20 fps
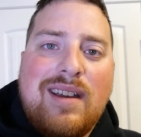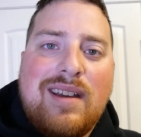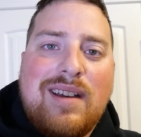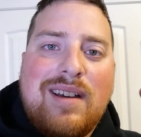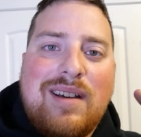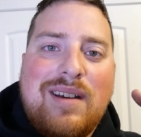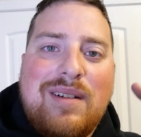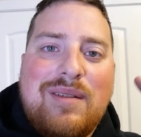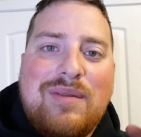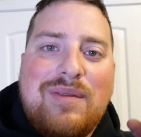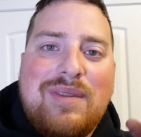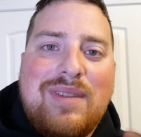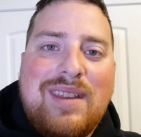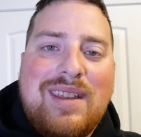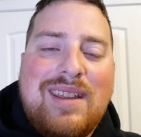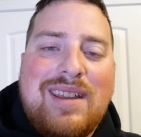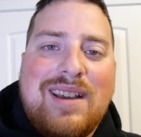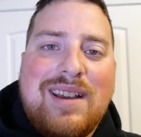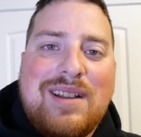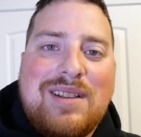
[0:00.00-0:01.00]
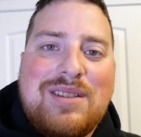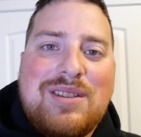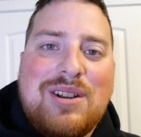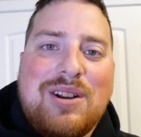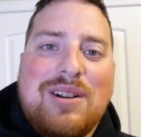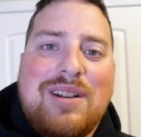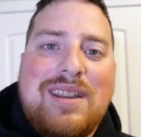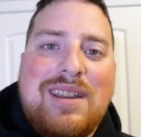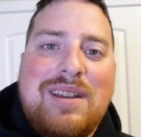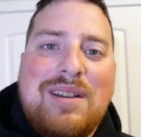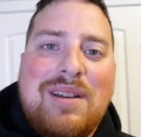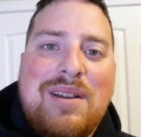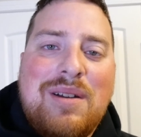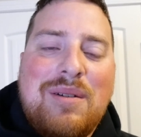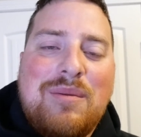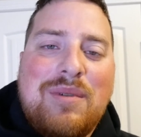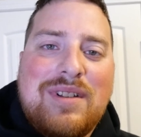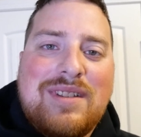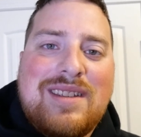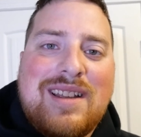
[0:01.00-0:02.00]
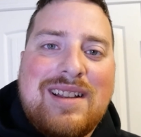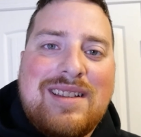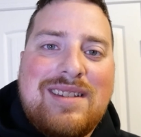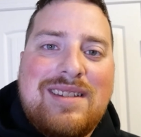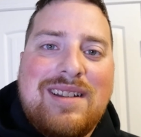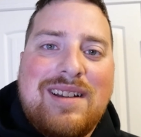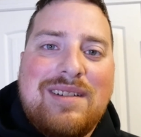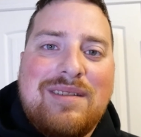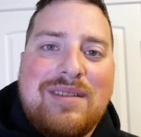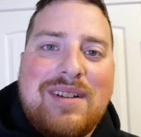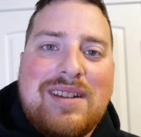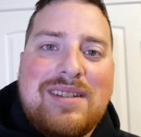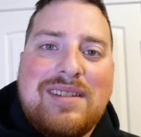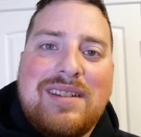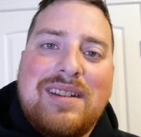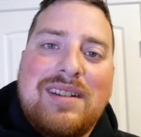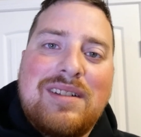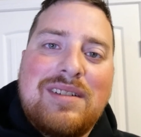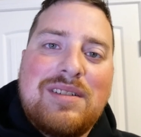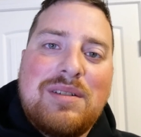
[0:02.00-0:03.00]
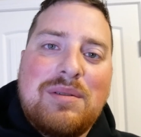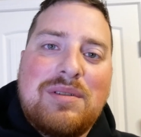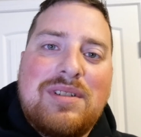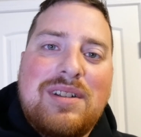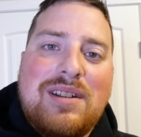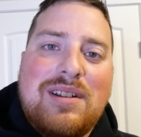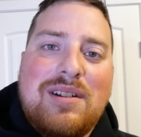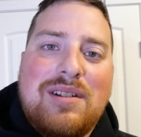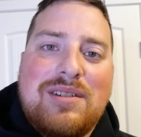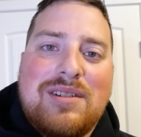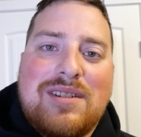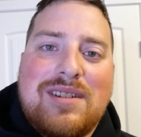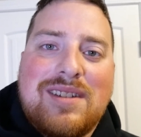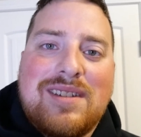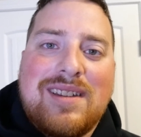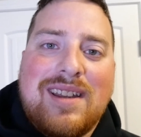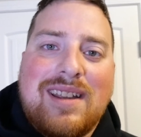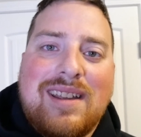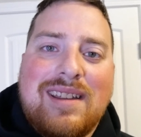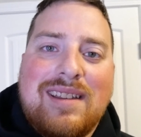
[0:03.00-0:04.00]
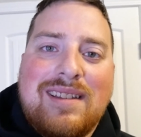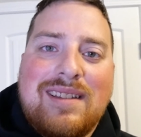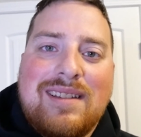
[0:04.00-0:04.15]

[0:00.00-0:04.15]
of the turkey once that's done resting. So we'll see y'all in just a second.